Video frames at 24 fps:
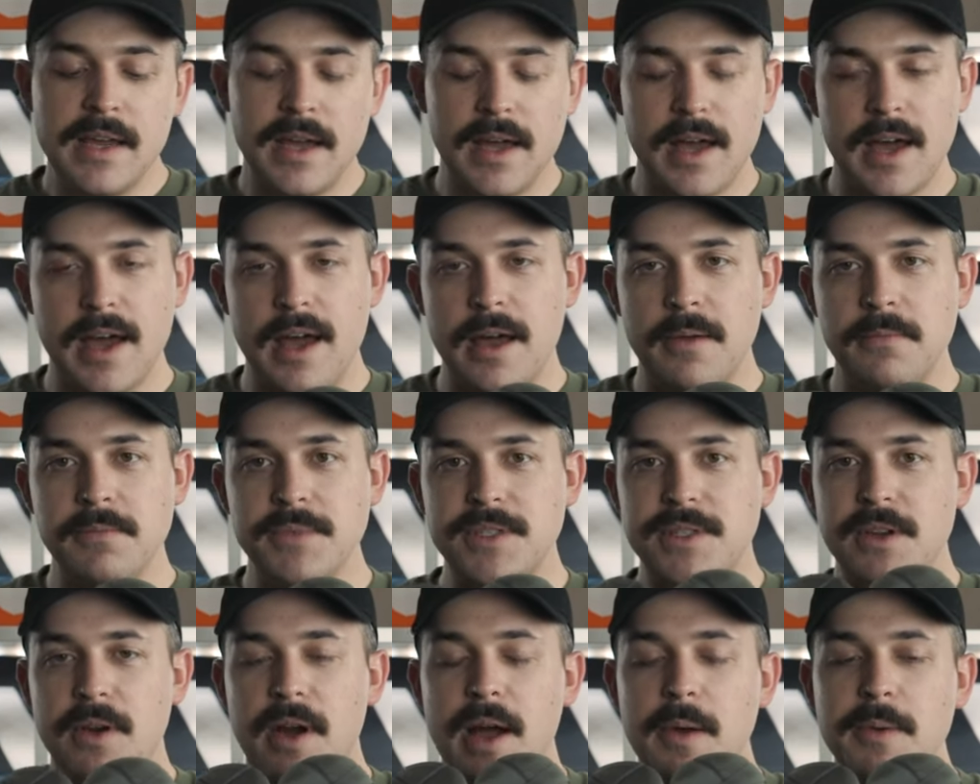Um,
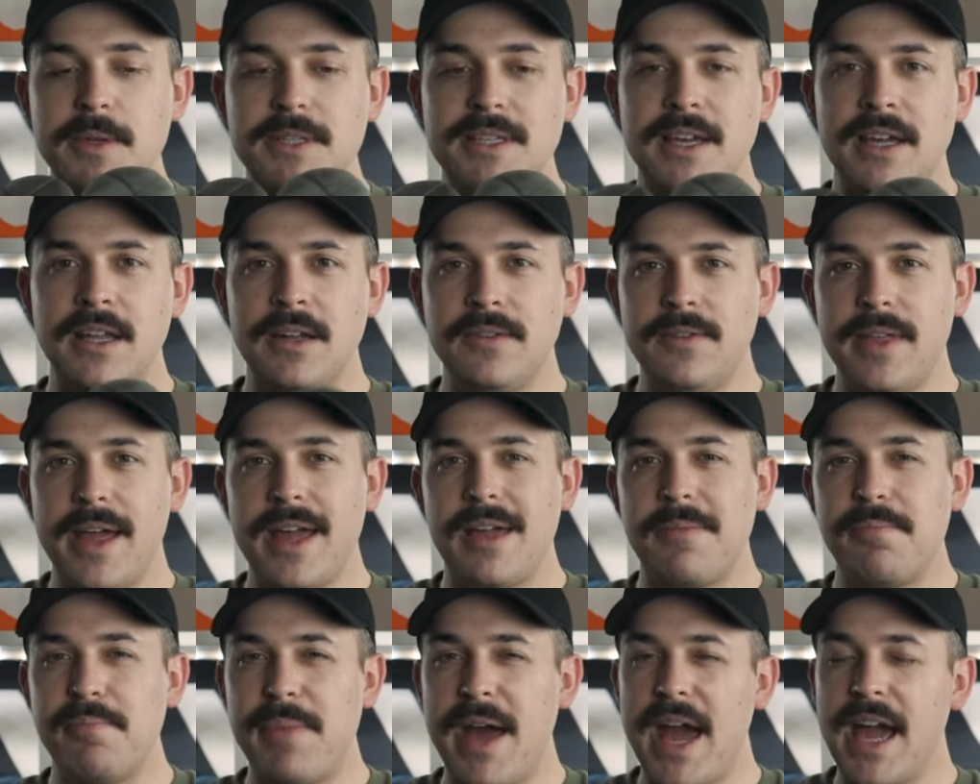so I was kind of
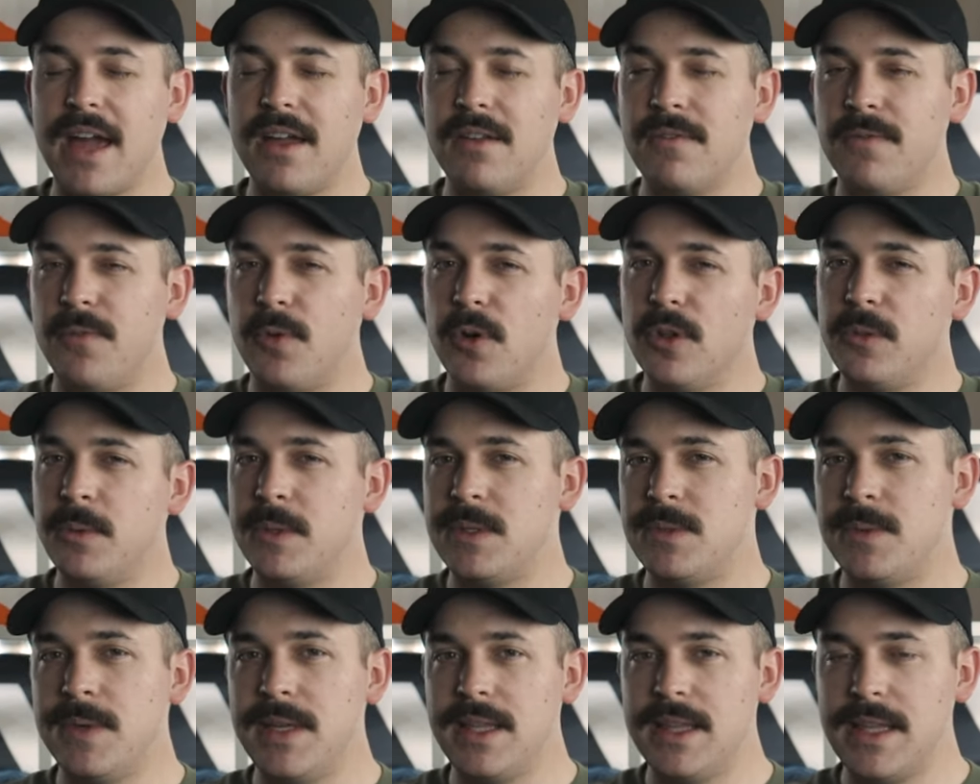like back and forth
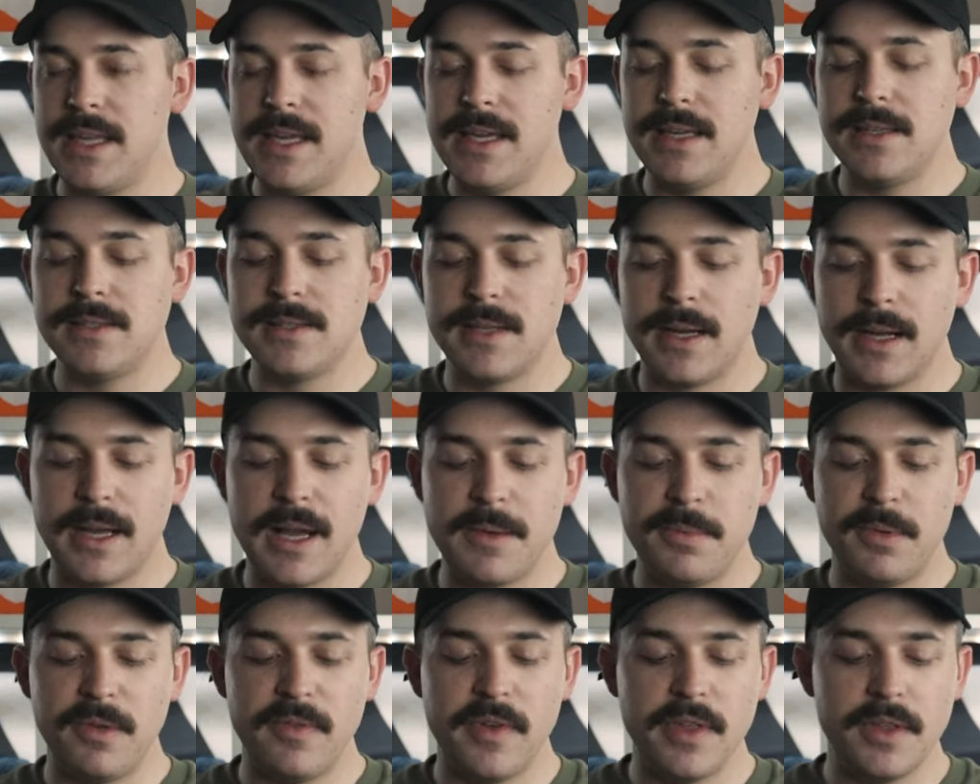between these and a
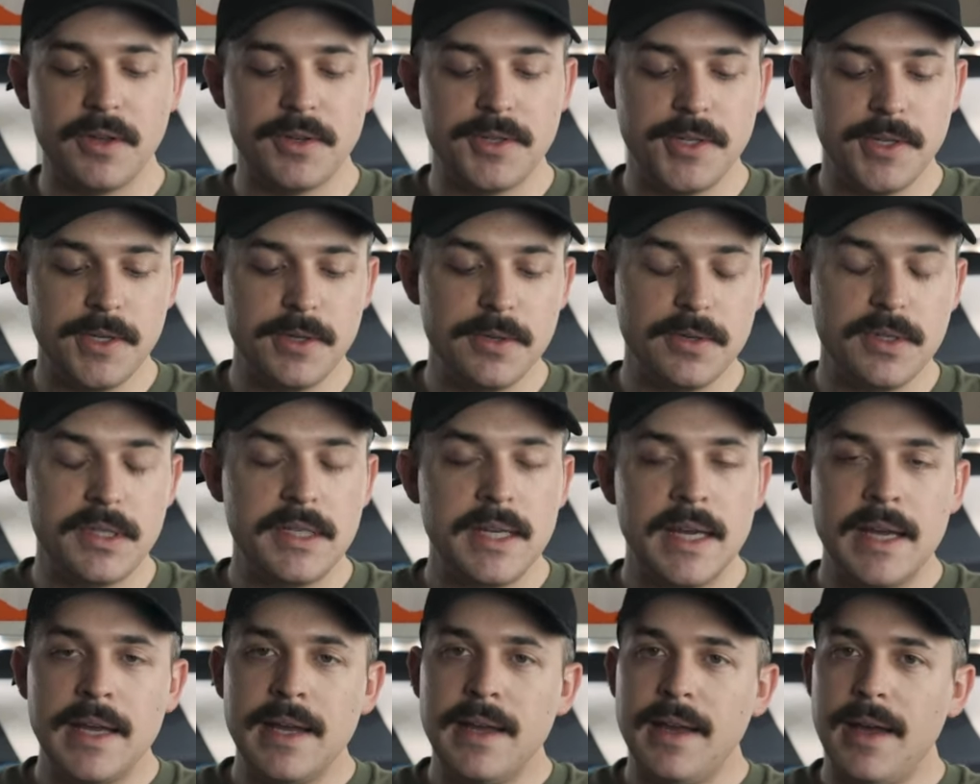couple of other
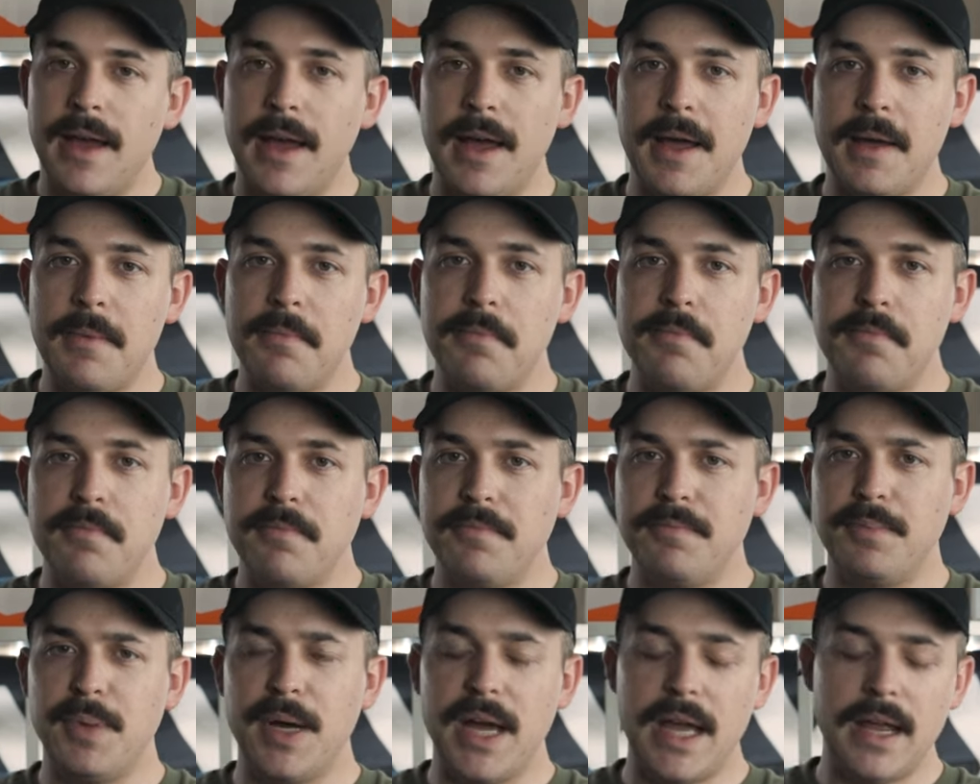shoes. Um,
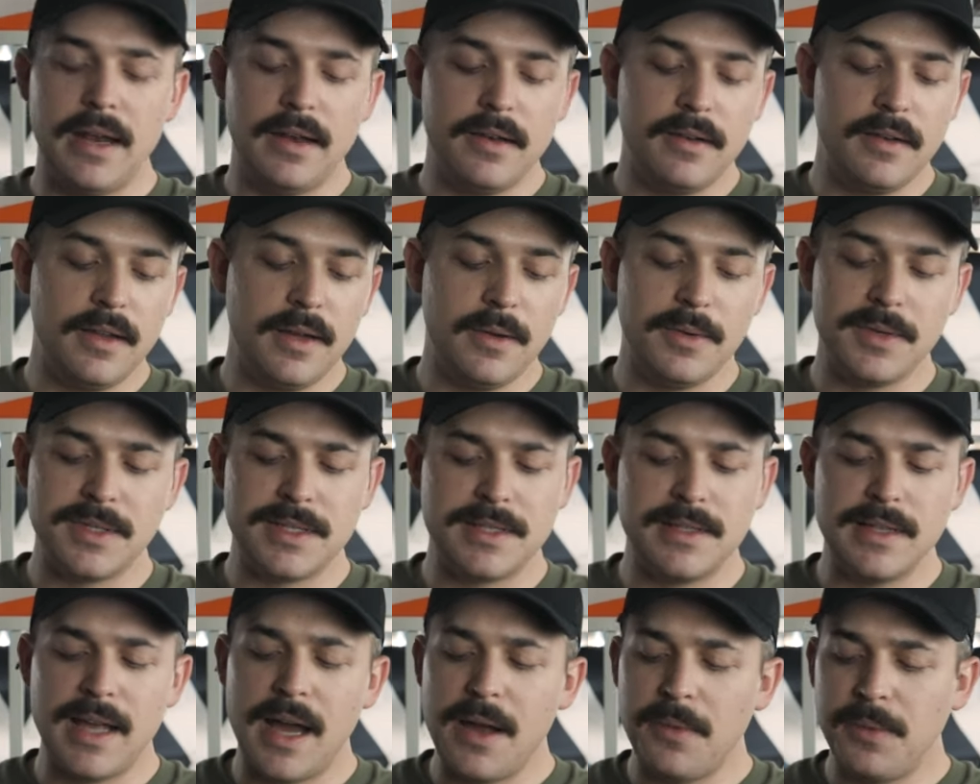but it
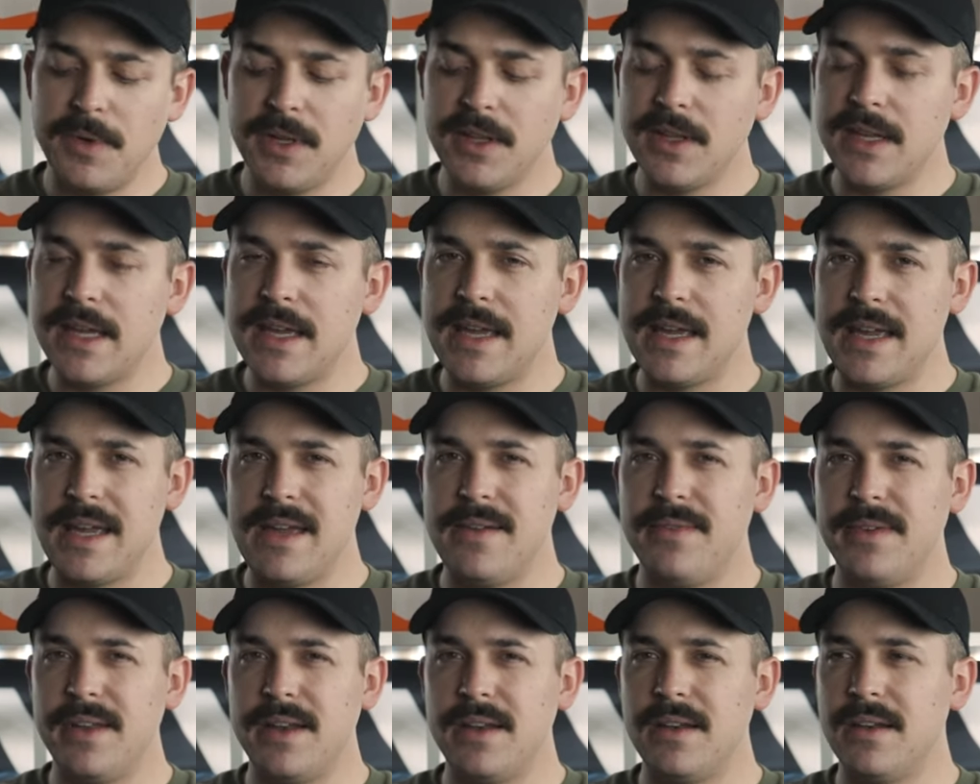was not really
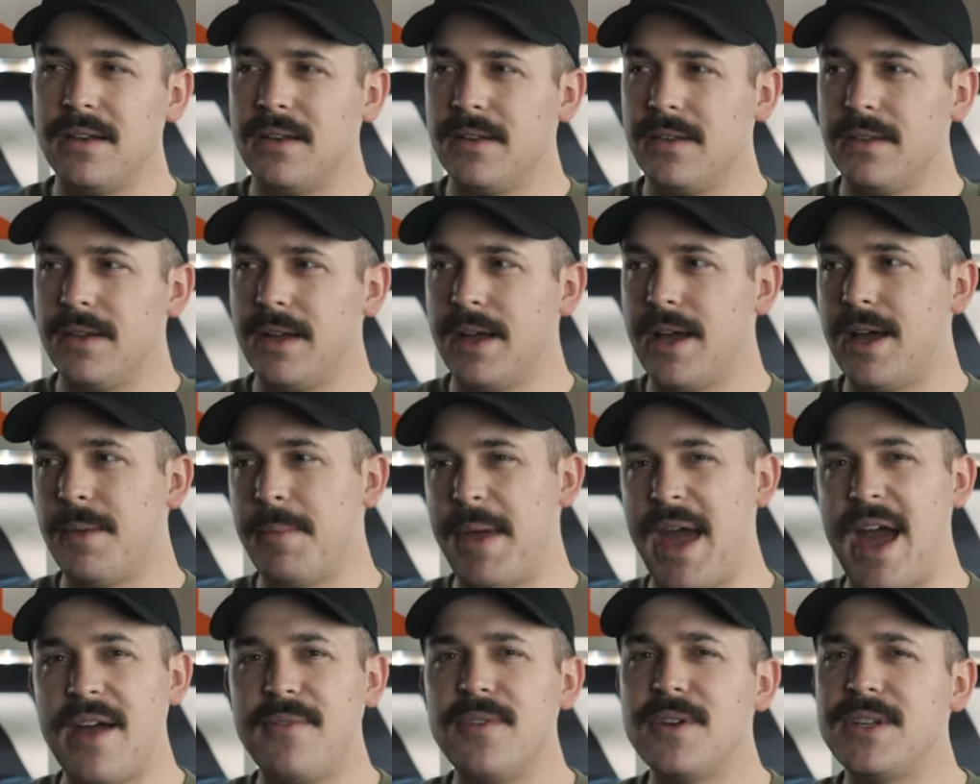even
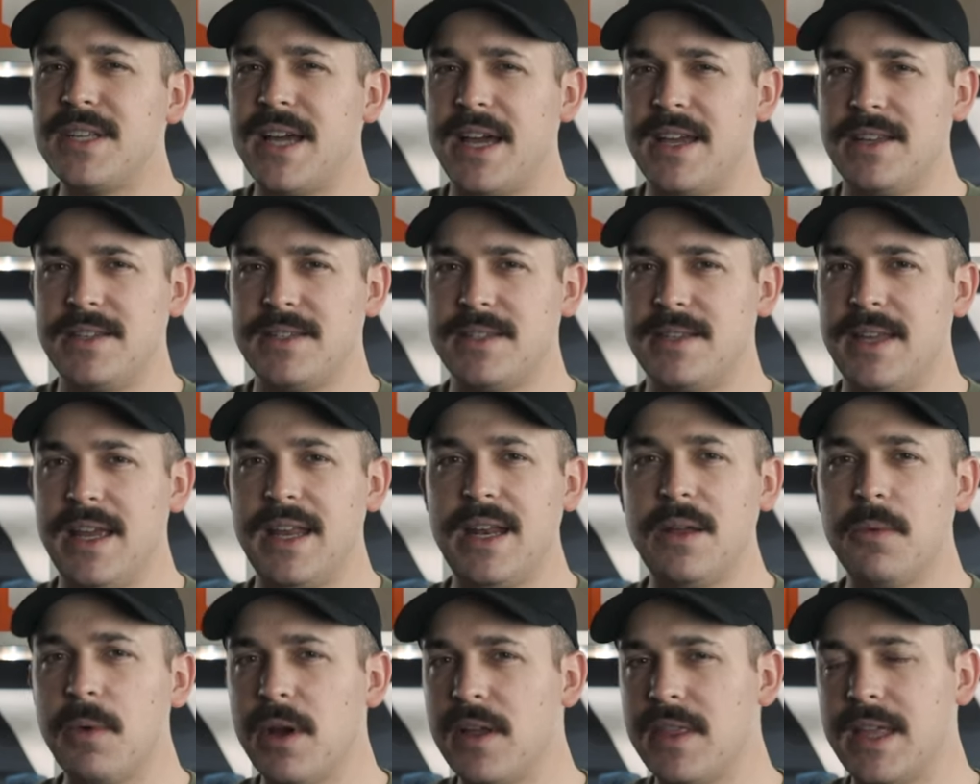um, advertised
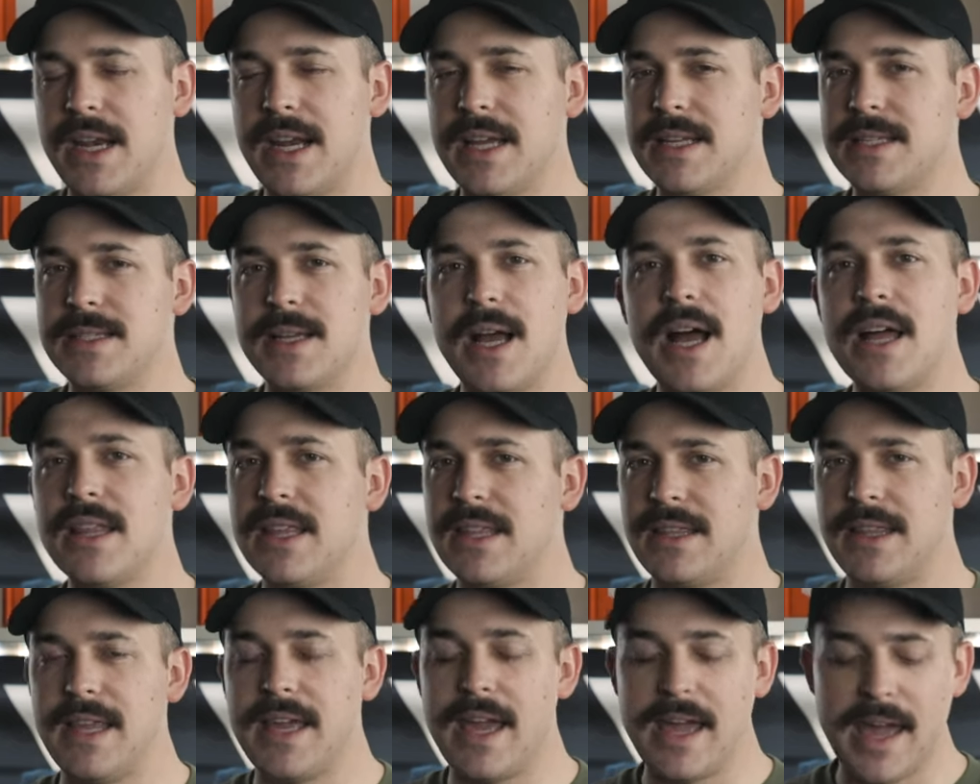anywhere that I saw
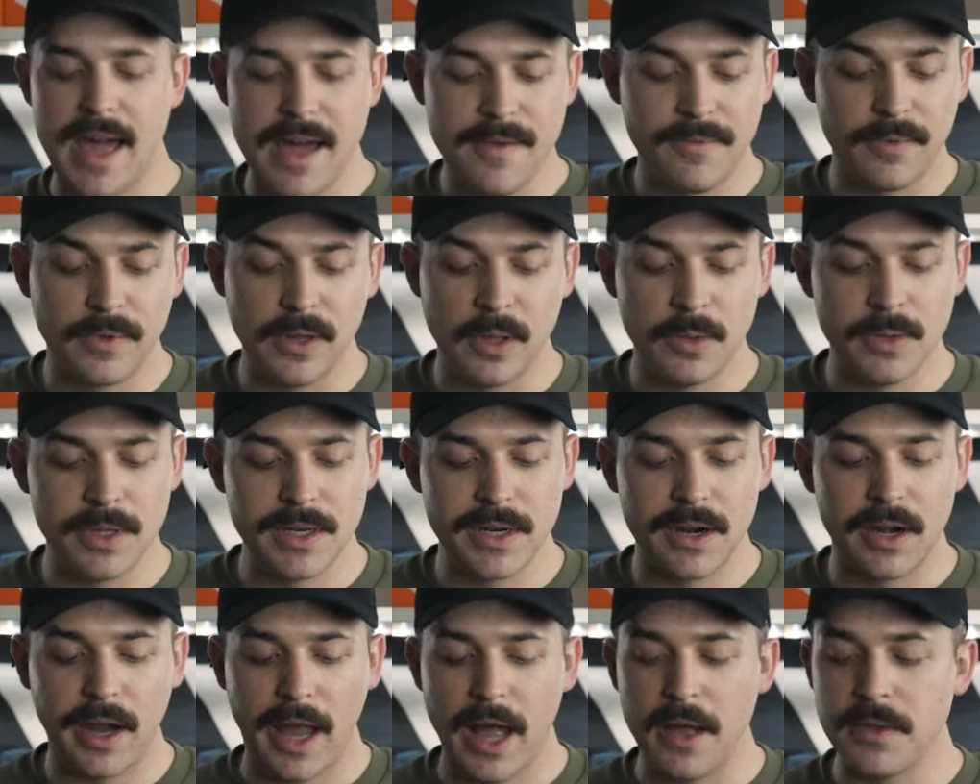that they have
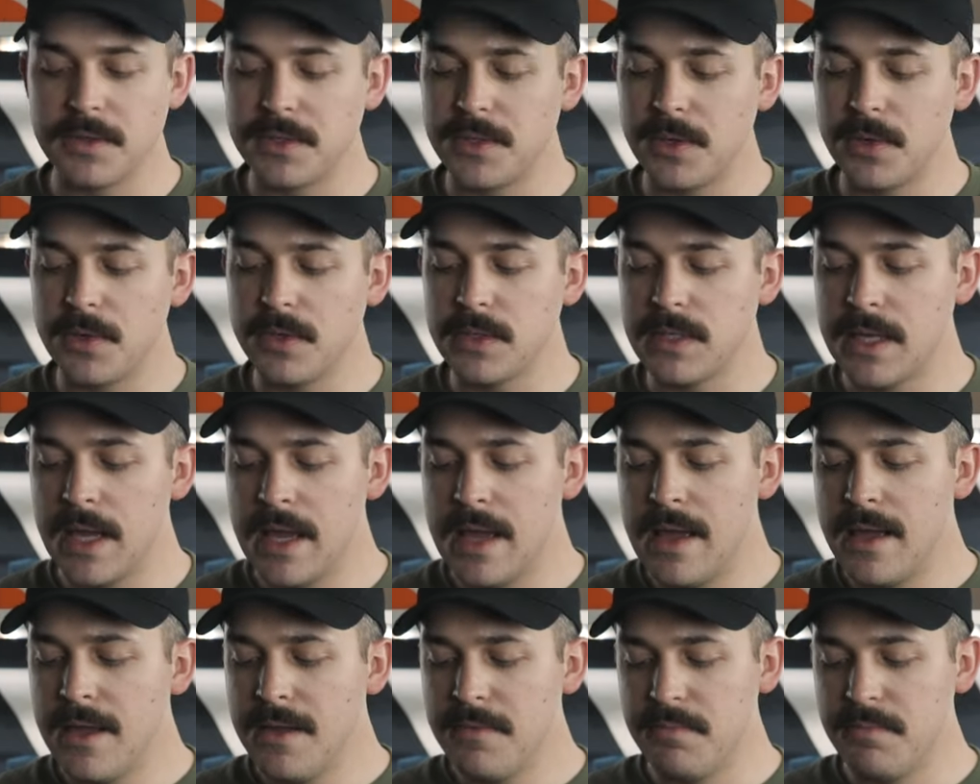glow-in-the-dark outsoles.